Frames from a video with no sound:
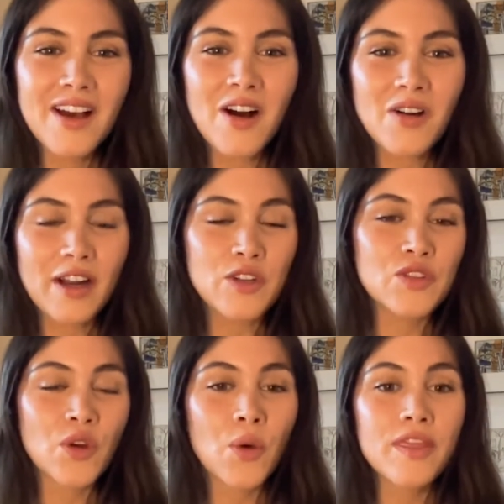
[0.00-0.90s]
All right,
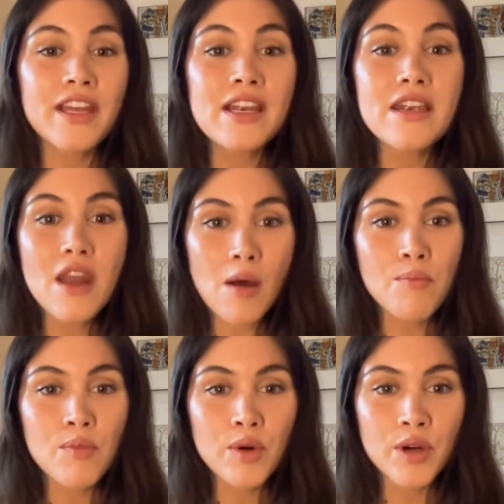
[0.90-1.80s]
so the
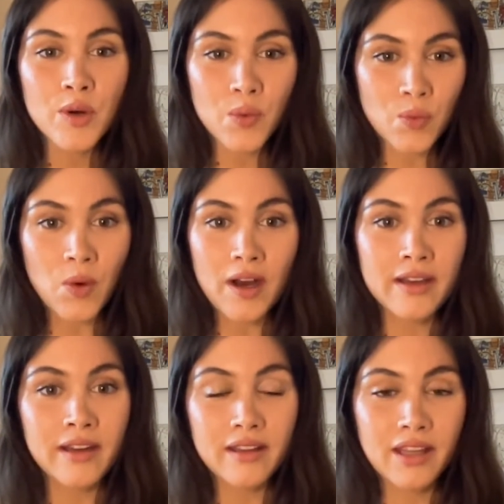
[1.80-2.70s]
number
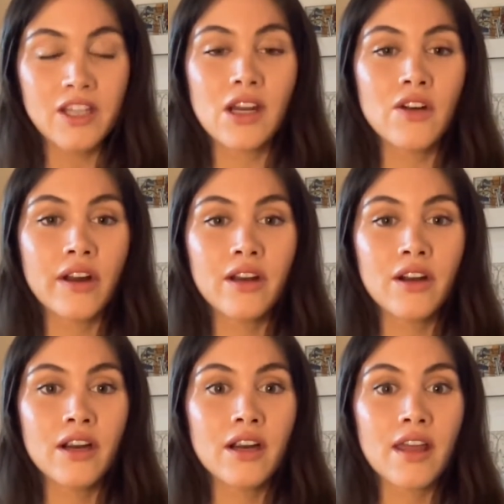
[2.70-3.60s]
one lead
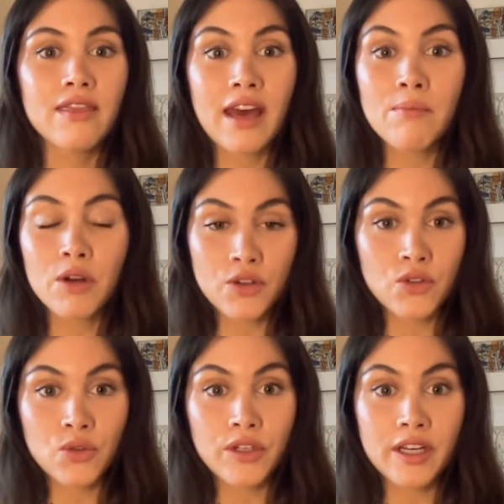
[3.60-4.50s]
generator that
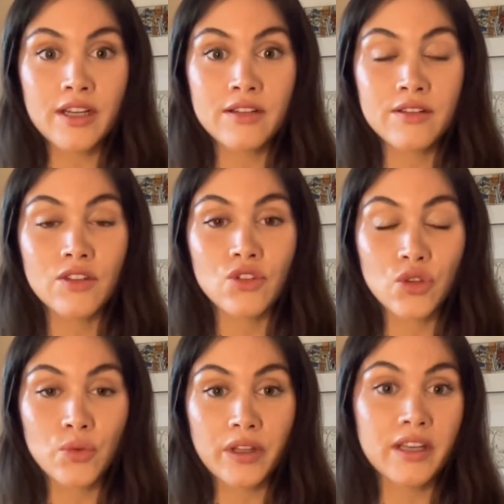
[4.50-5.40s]
Montessorians
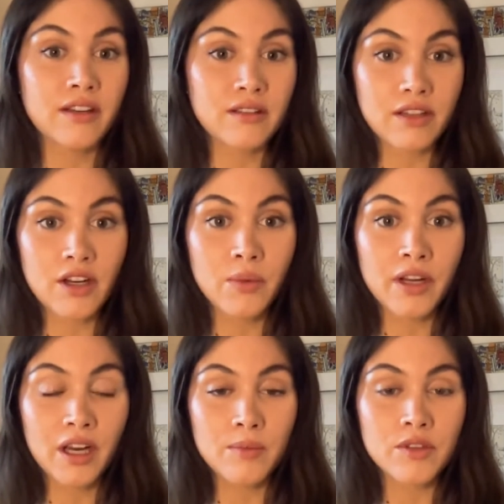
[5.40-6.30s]
should really consider when it
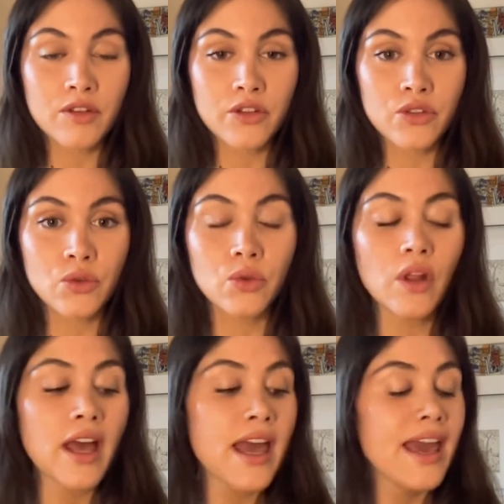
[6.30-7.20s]
comes to their school
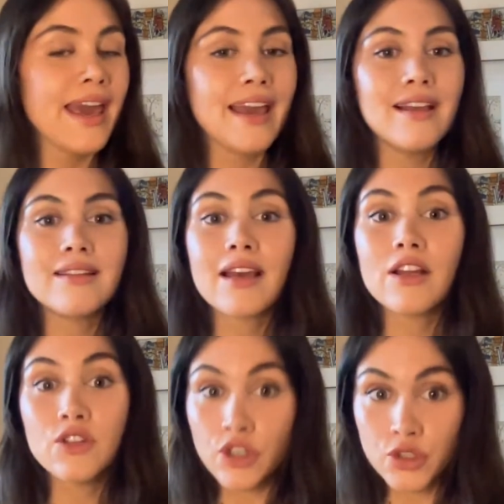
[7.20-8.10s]
is
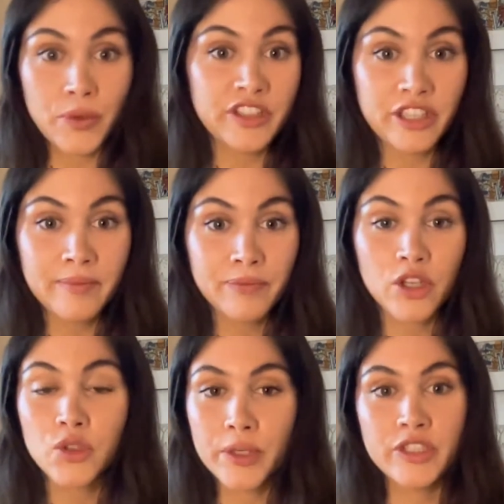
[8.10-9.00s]
your
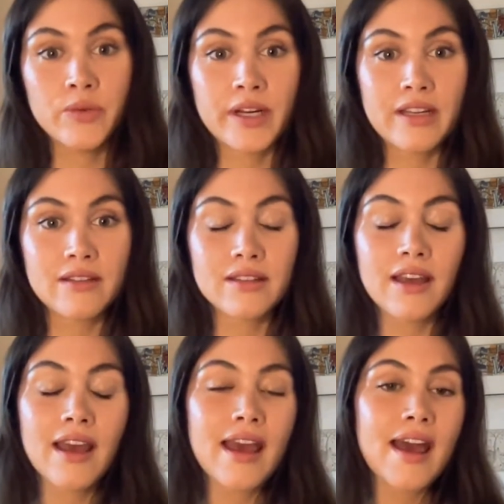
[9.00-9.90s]
tuition rates.
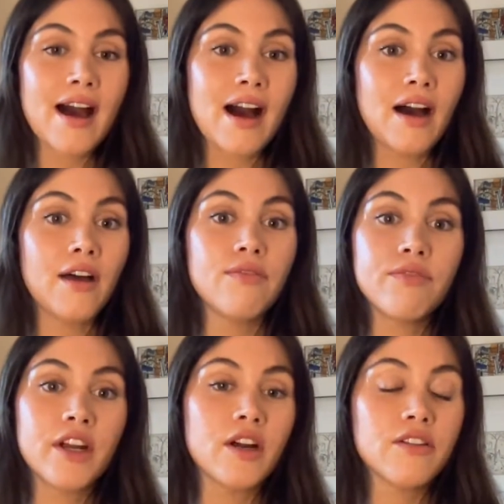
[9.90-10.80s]

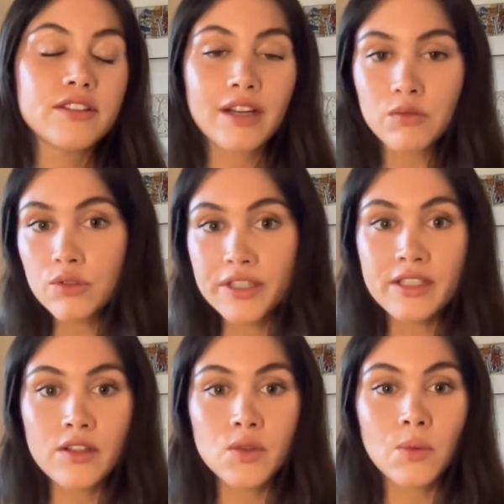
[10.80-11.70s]
There are several
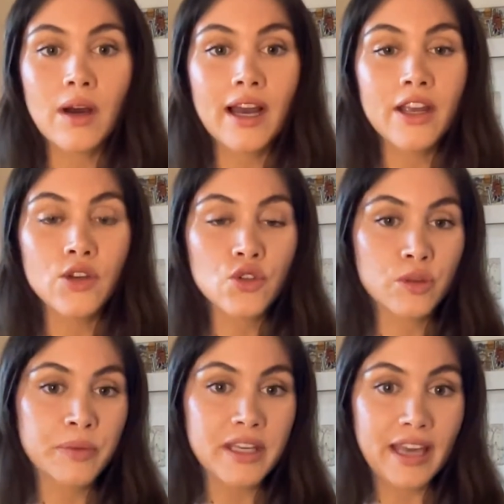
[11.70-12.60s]
reasons why you should
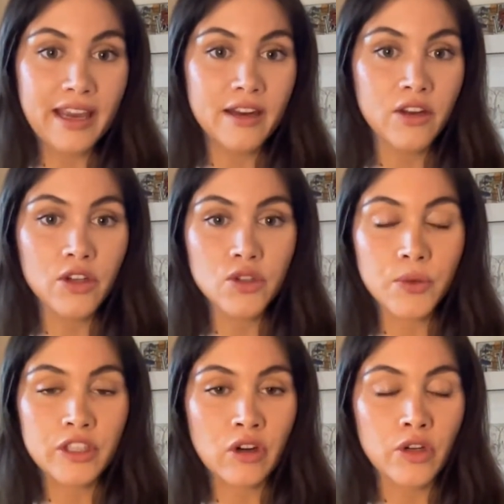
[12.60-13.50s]
be gating your
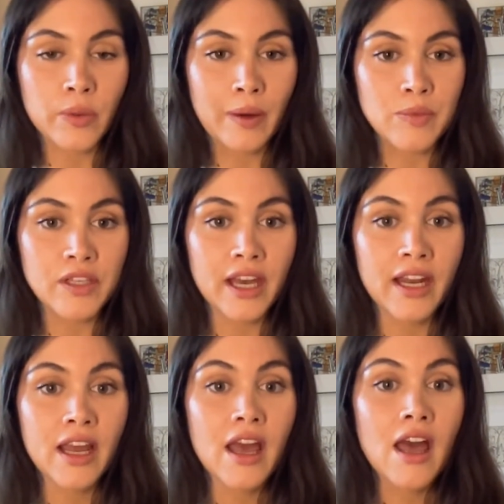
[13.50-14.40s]
tuition on your website.
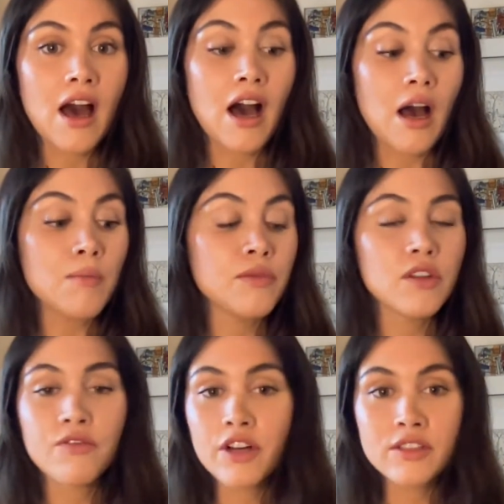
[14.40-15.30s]
The
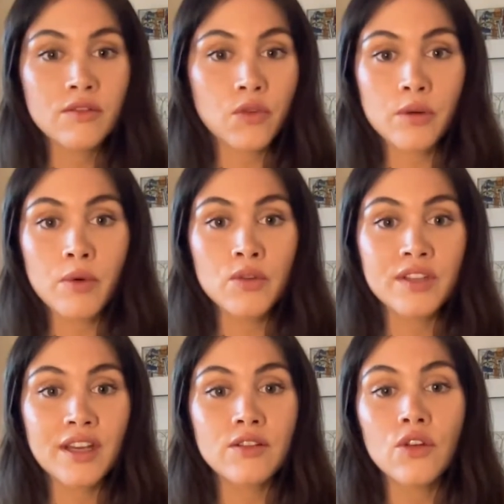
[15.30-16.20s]
first and foremost
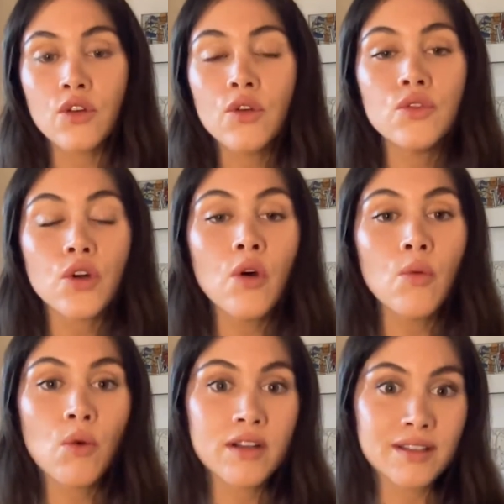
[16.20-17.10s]
is you don't
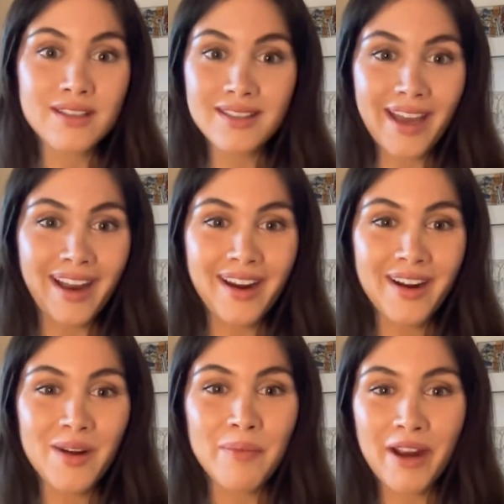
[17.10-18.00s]
want to
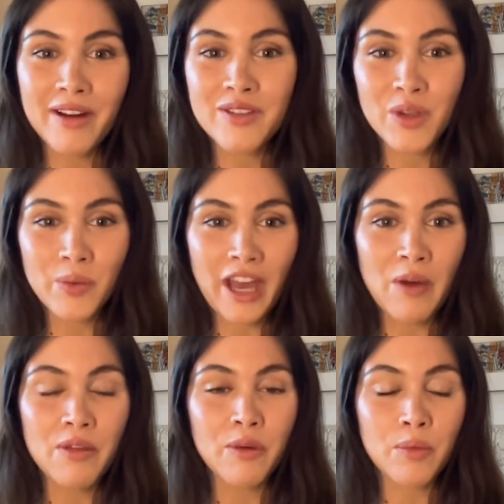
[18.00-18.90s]
scare parents away
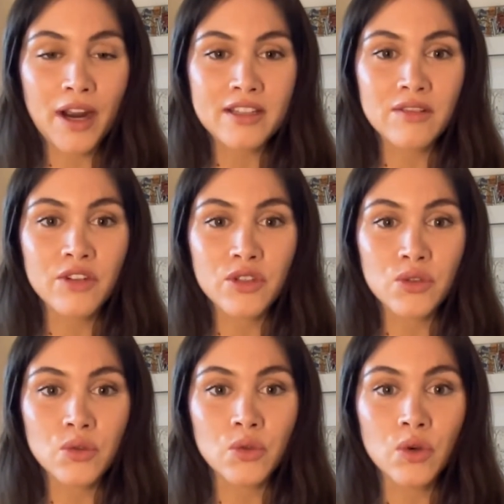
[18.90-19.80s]
with the price of your
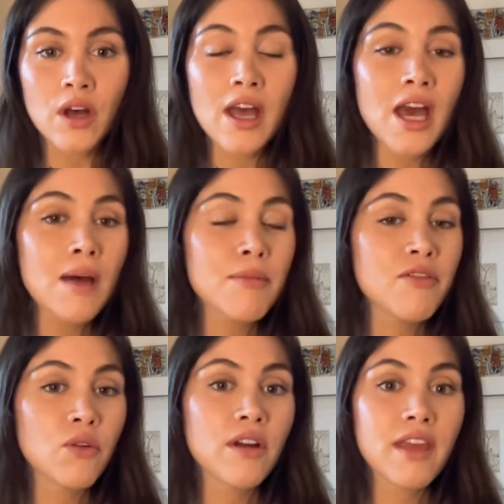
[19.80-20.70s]
school
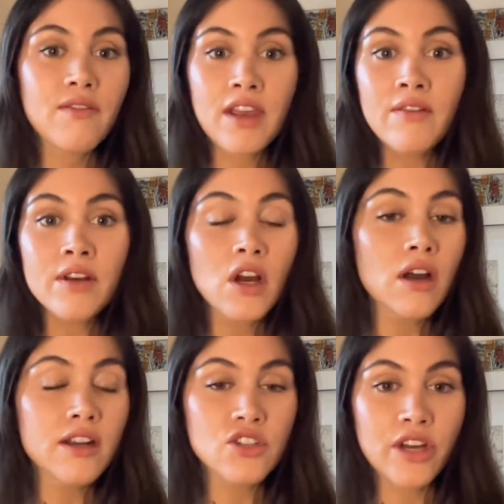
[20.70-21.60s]
before they've even
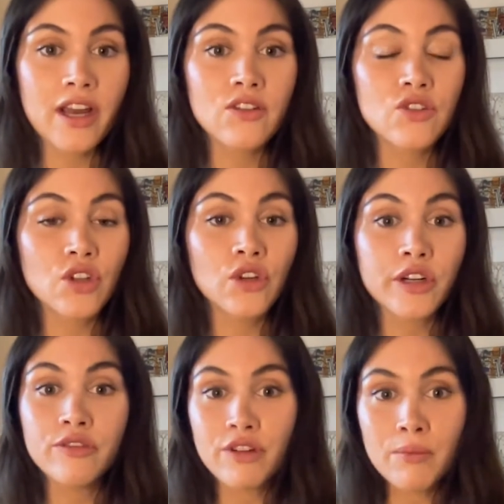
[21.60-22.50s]
gotten a chance to
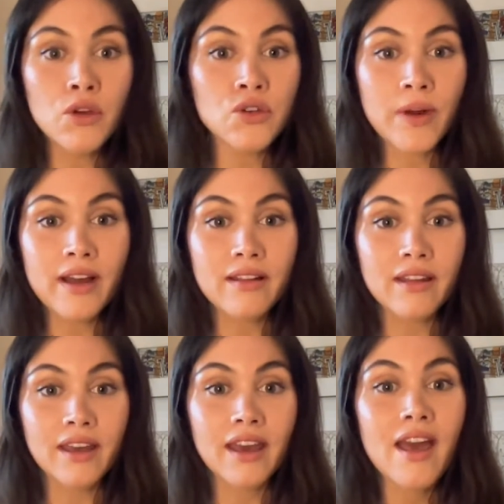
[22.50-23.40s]
learn from you
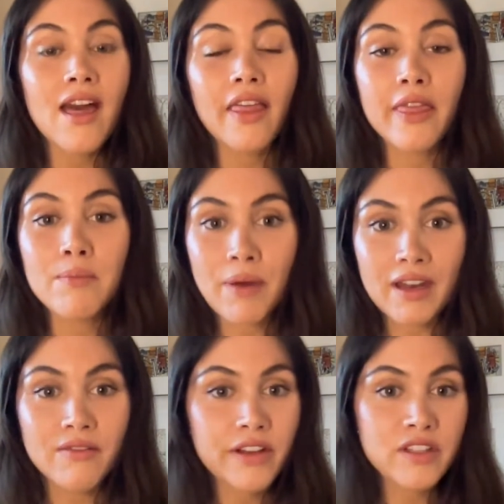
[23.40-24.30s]
directly the
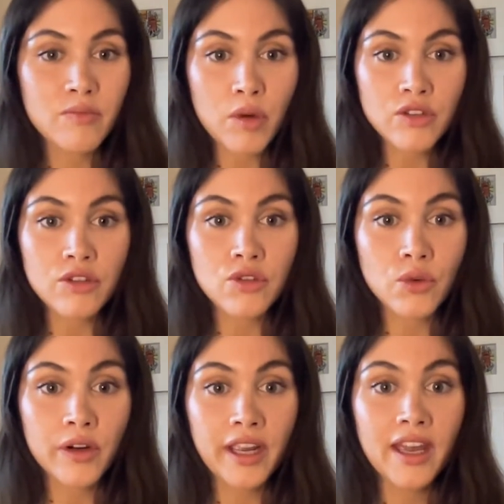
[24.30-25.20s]
benefits of
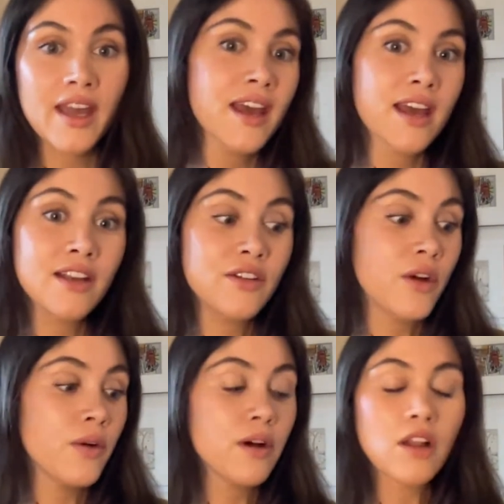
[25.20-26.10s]
Montessori.
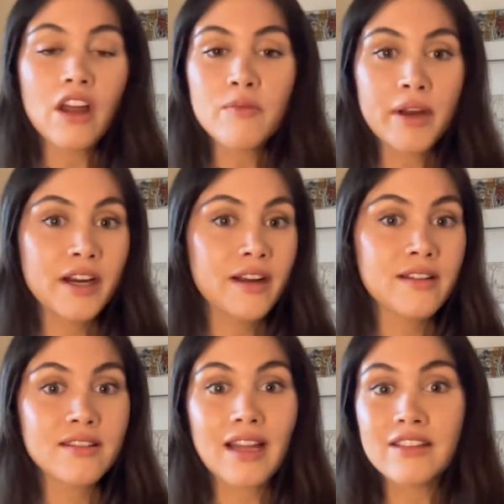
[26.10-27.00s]
A lot of
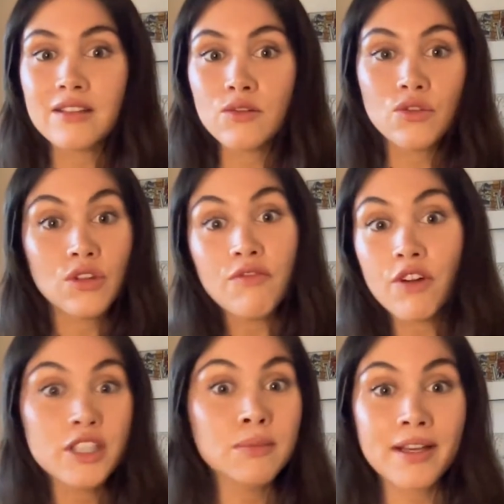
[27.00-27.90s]
parents, that's the
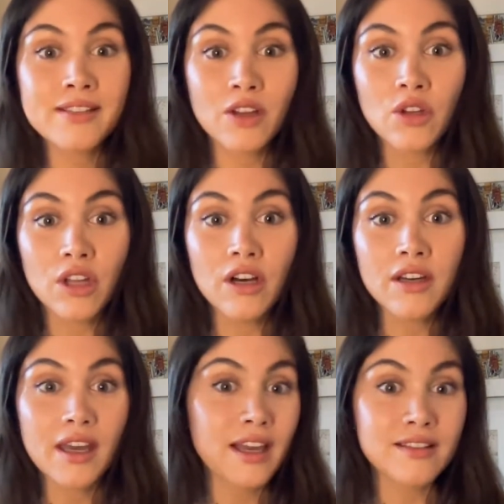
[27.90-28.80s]
first place they'll look
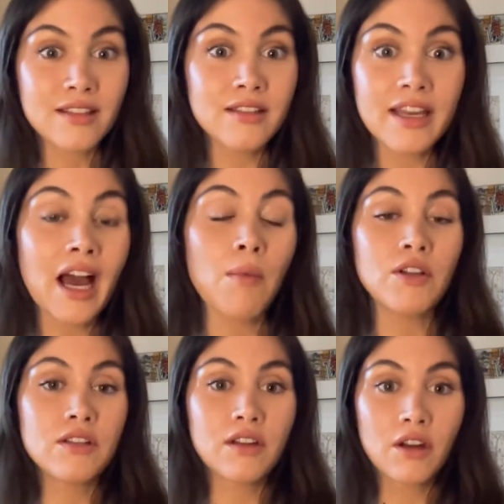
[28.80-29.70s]
is to see how much
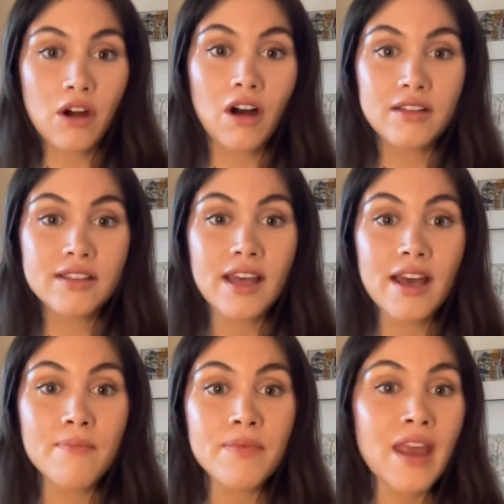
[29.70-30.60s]
it's going to cost
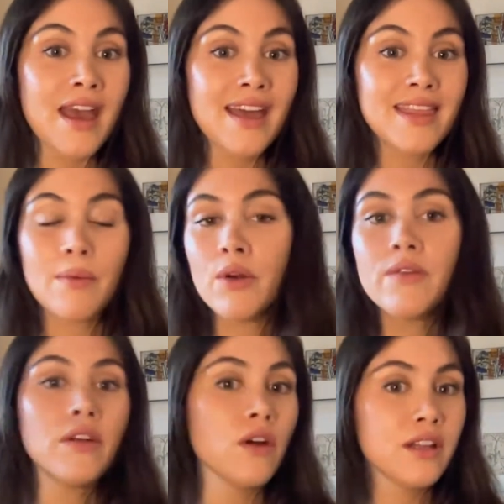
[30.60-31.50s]
them. They won't
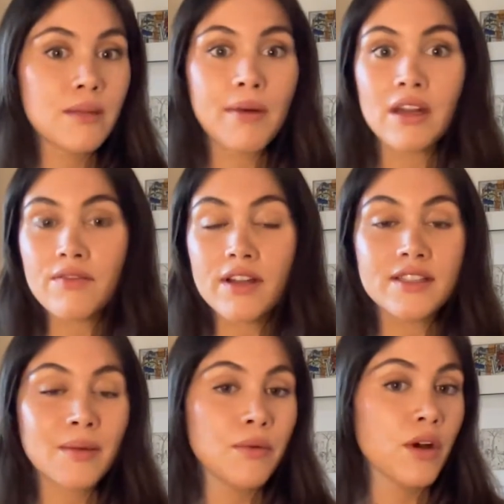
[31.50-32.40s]
even look at the benefits.
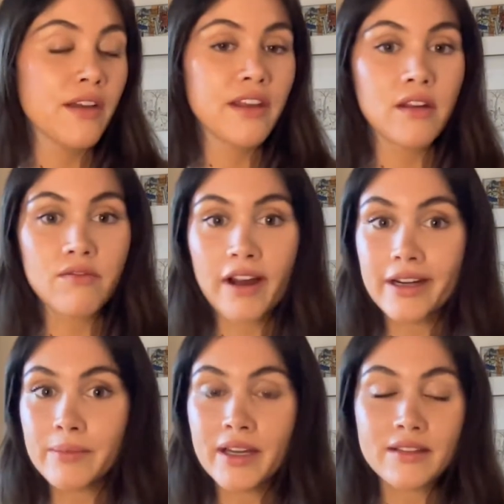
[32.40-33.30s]
They won't look at the
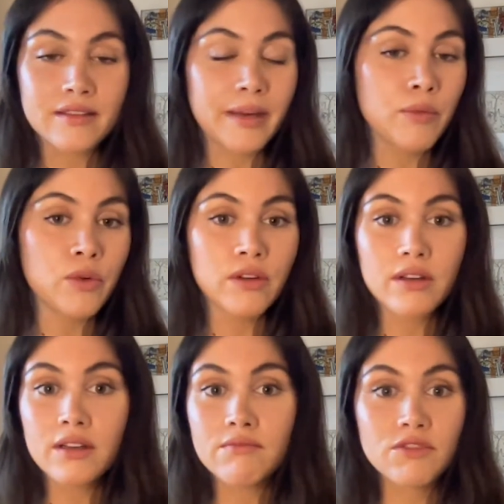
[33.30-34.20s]
environments. They won't
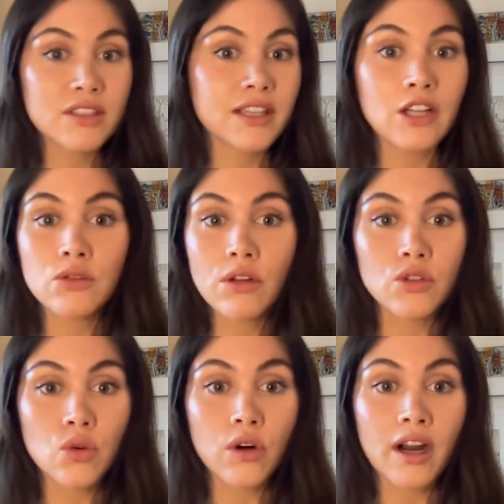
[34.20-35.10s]
schedule a
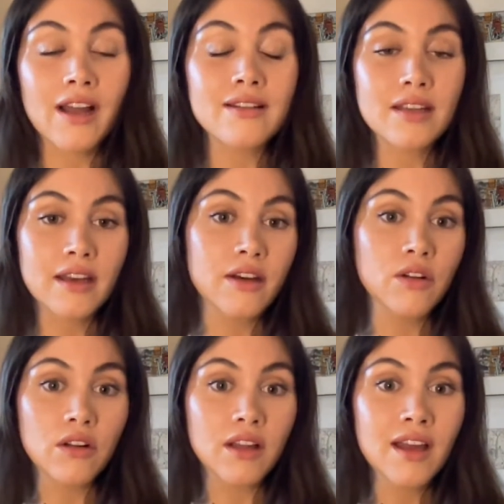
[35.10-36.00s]
tour
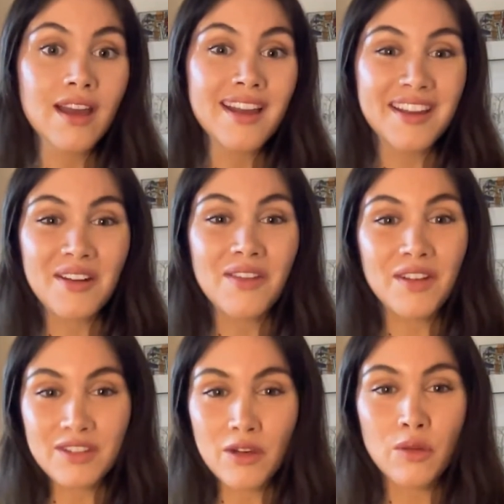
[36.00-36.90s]
until they've considered the